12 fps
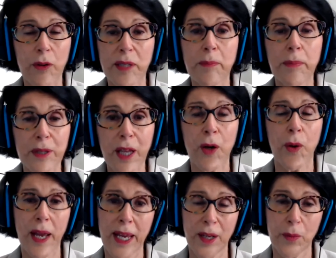below
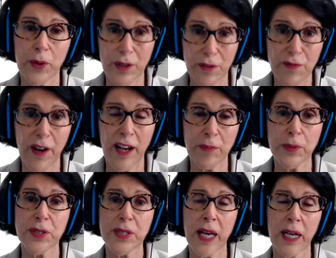8. We're at
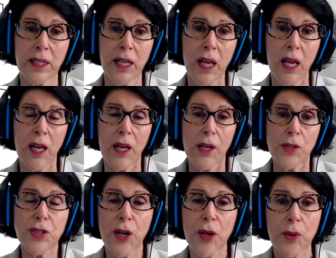5%.
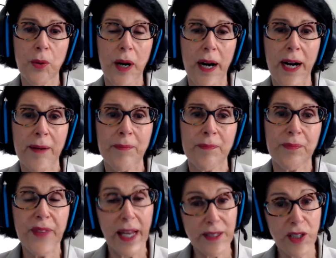So
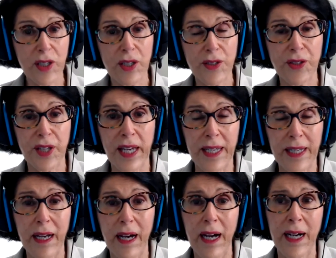that's a good thing.
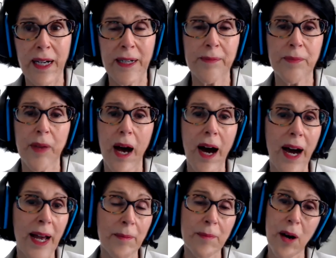
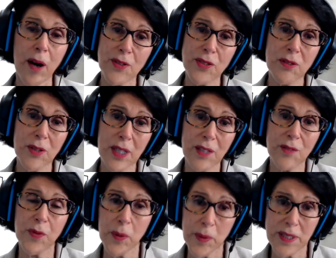I'm also looking
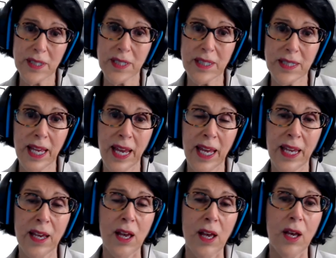forward to the day
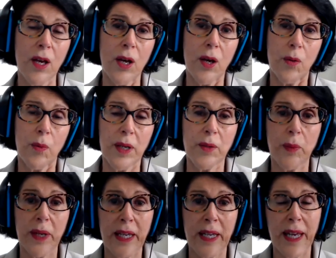when
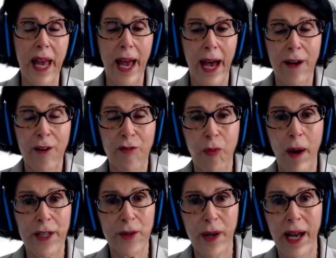we have
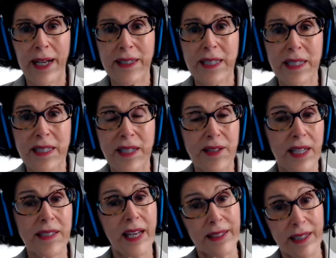wider access to
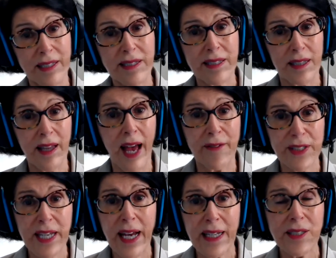things like the saliva
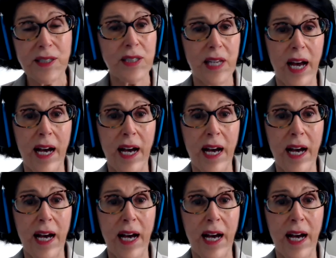test.